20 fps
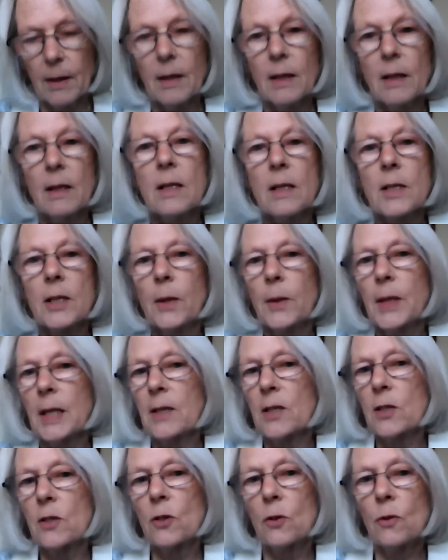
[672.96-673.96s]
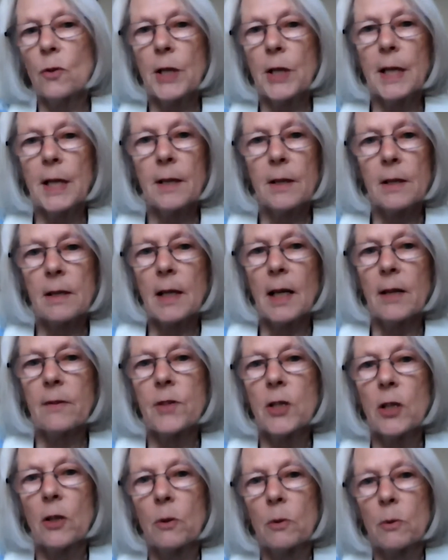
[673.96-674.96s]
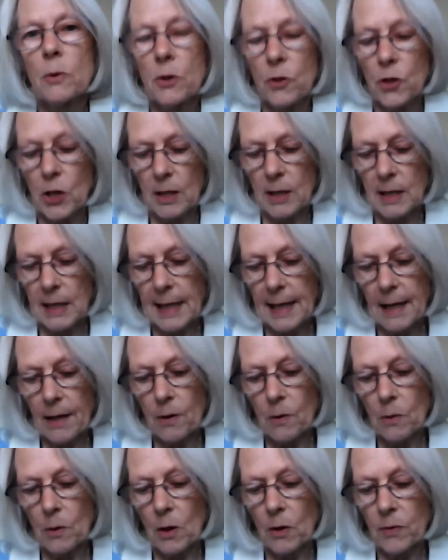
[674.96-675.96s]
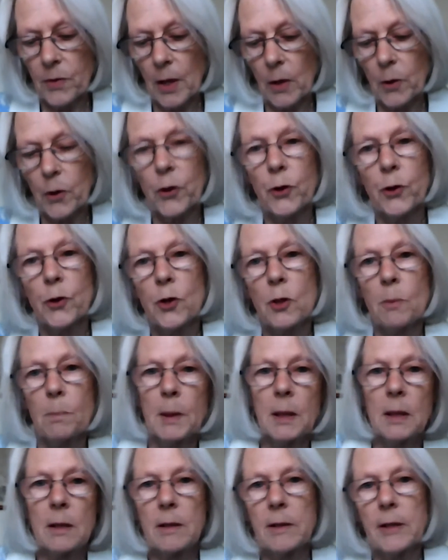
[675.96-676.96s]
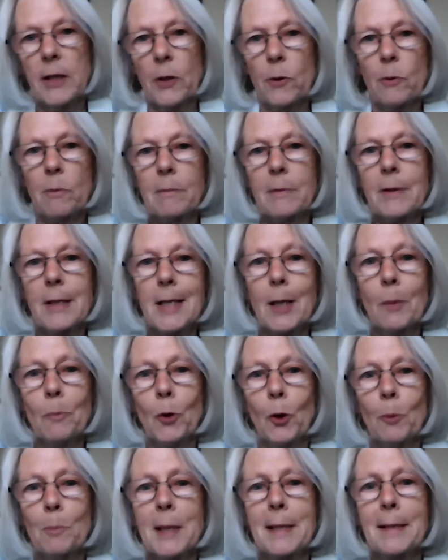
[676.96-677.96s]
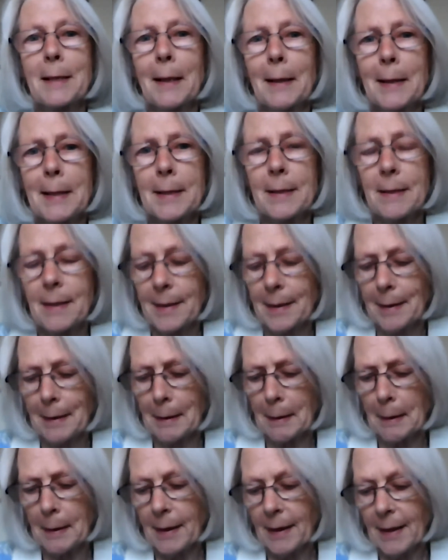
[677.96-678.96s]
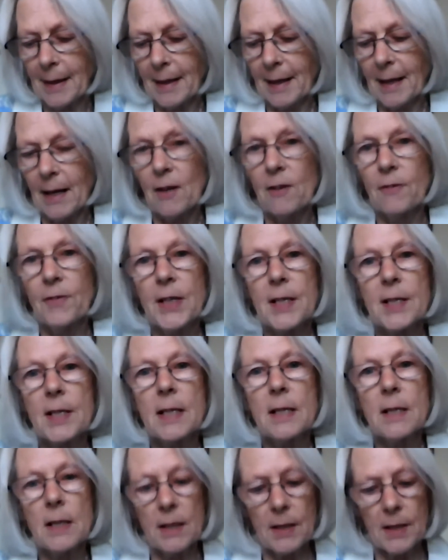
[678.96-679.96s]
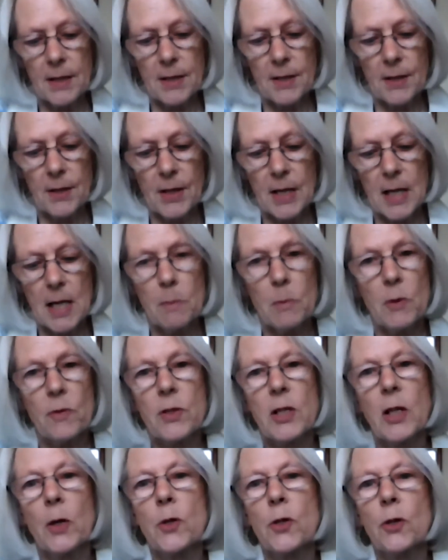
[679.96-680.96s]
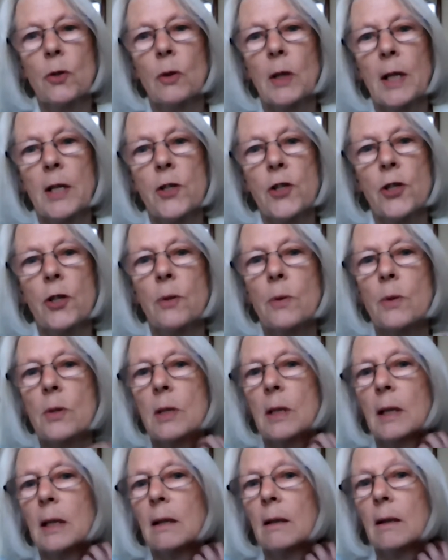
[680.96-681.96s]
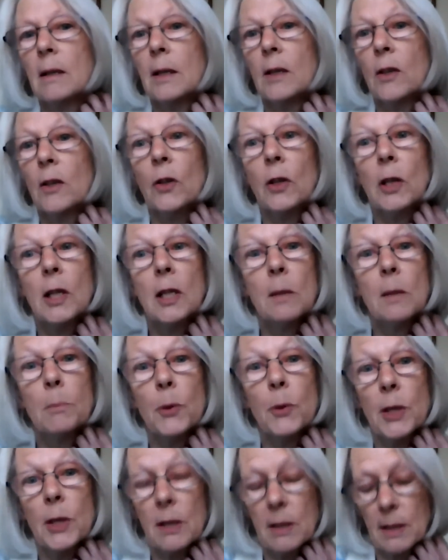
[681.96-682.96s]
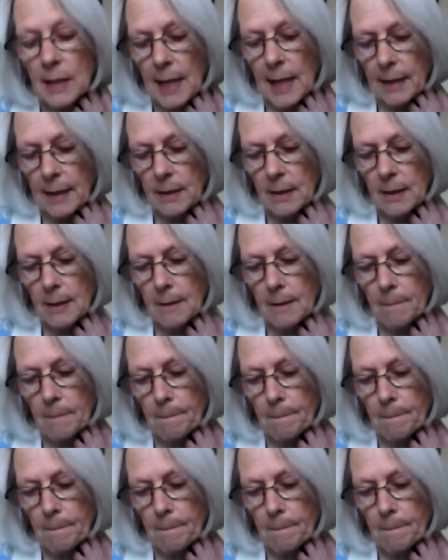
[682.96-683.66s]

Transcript: So this story here that I've told just now of our good but somewhat misguided king fits into this theme of social issues in the early Buddhist texts.